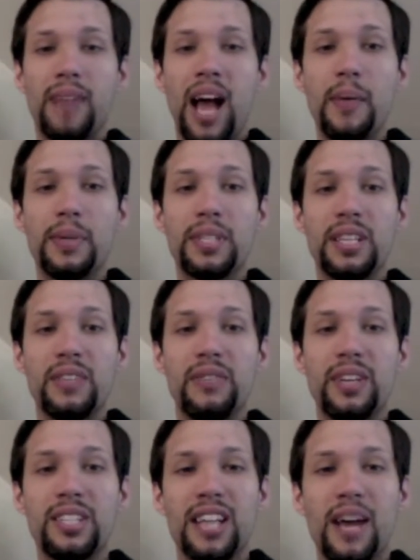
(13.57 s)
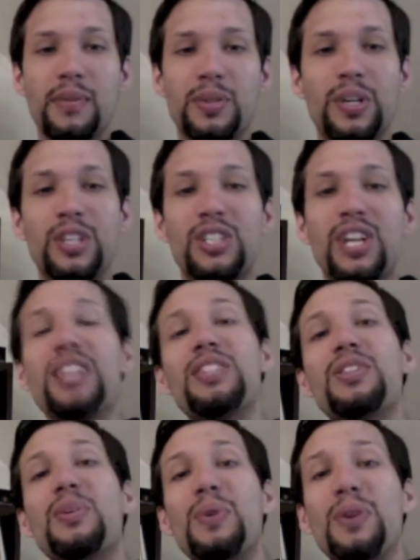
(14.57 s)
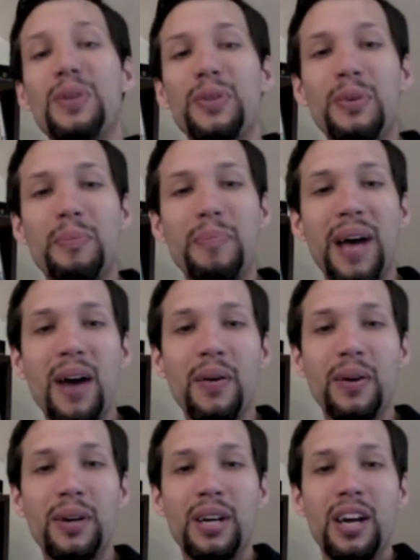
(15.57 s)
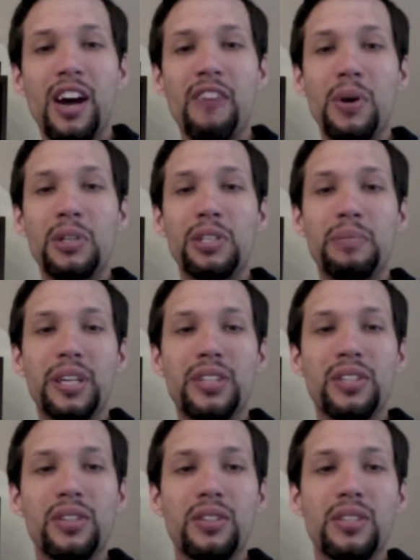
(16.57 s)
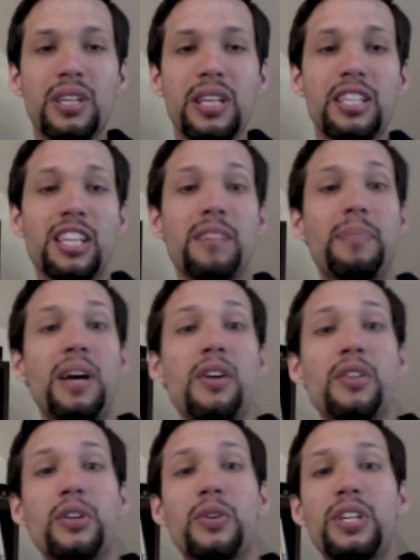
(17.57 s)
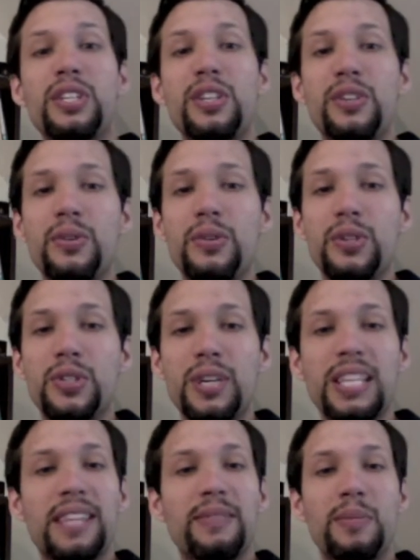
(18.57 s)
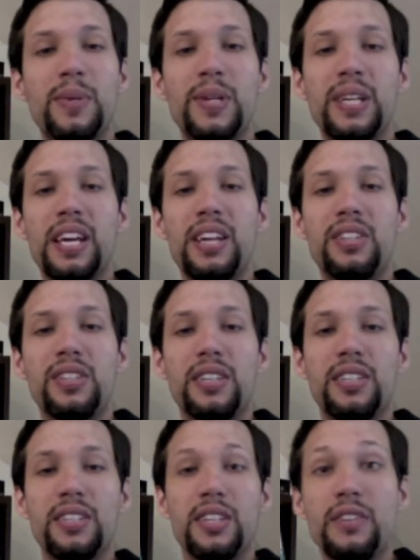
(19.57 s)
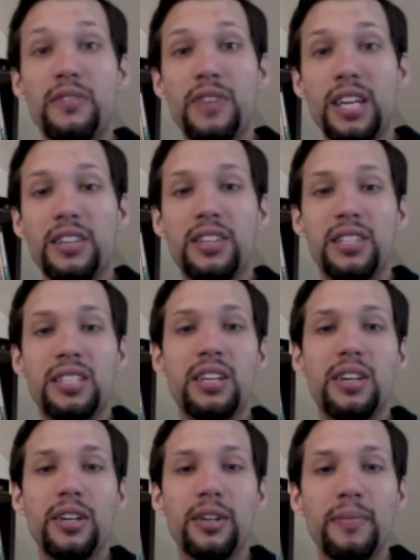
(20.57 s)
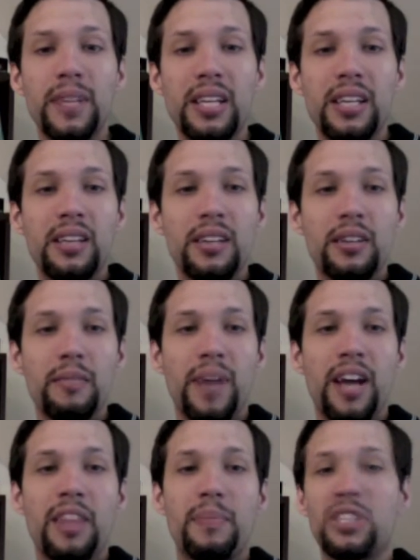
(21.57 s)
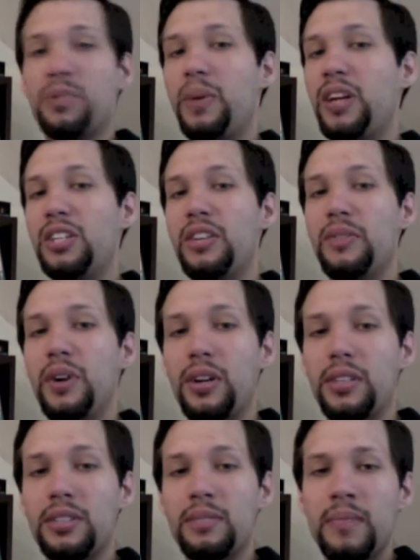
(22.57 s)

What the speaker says: I was convinced that I was going to change the world through the power of motion pictures, to compel the Christian through the strength of communication, and to convict the sinner by the persuasion of art.